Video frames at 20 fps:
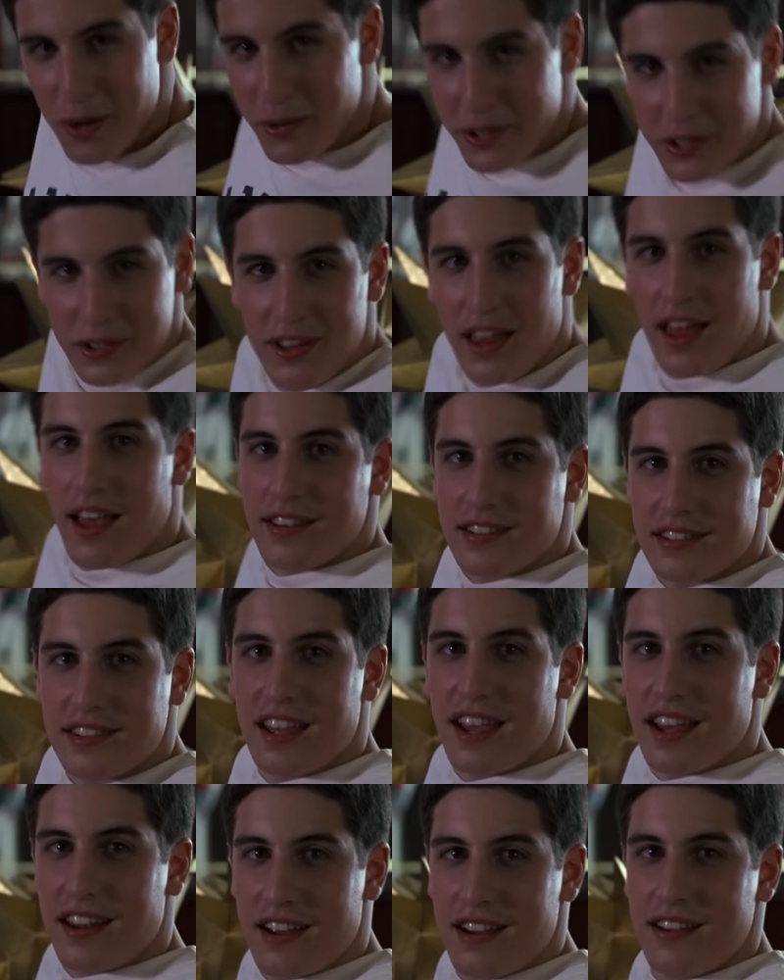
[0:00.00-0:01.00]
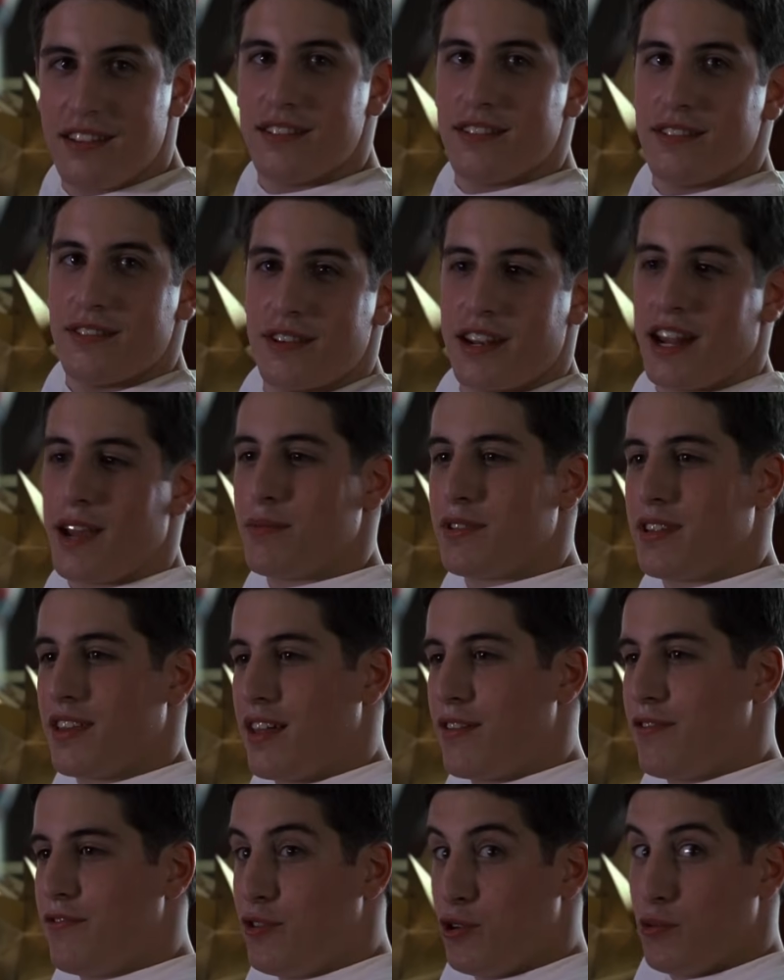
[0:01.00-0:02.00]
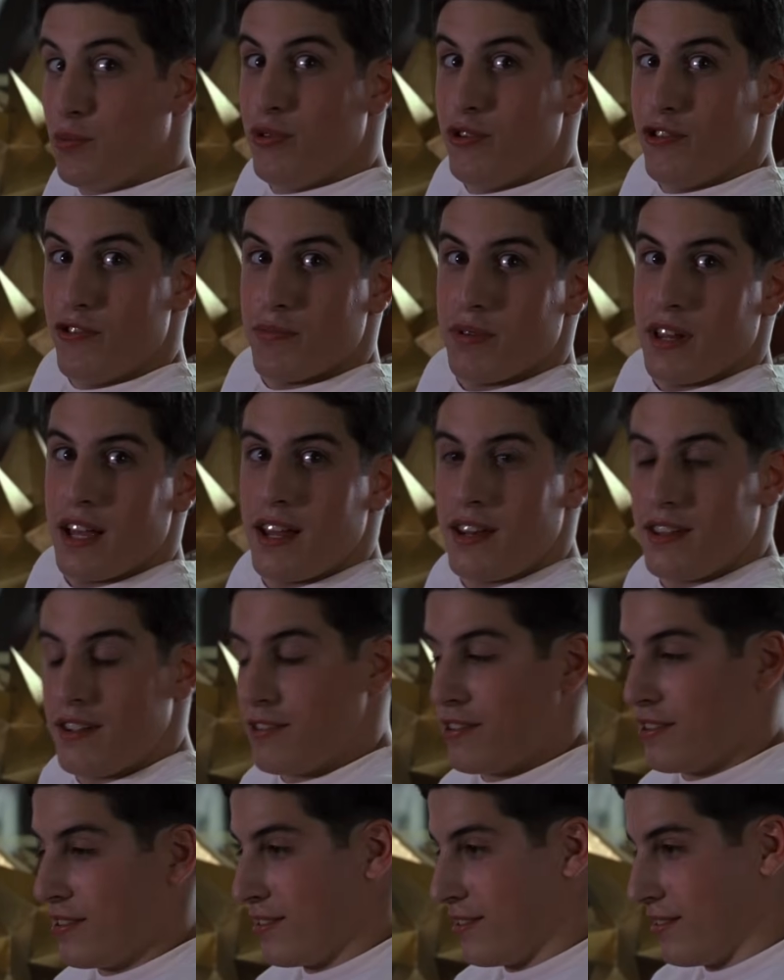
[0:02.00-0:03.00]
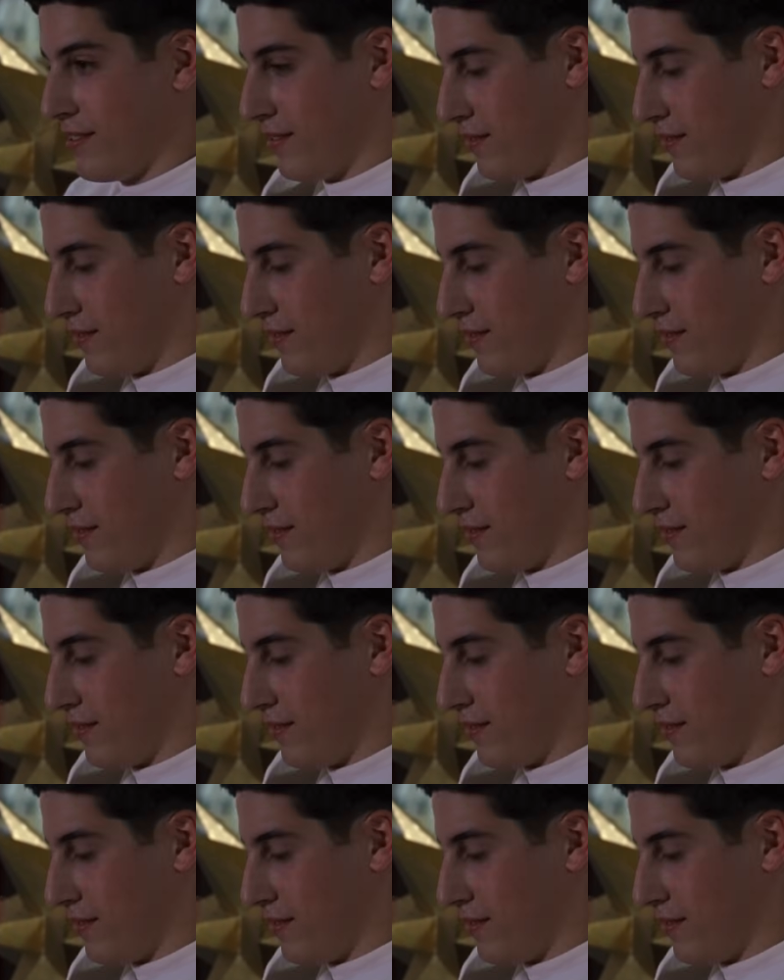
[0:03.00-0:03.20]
where were you last night, huh? What happened to that foolproof plan of yours?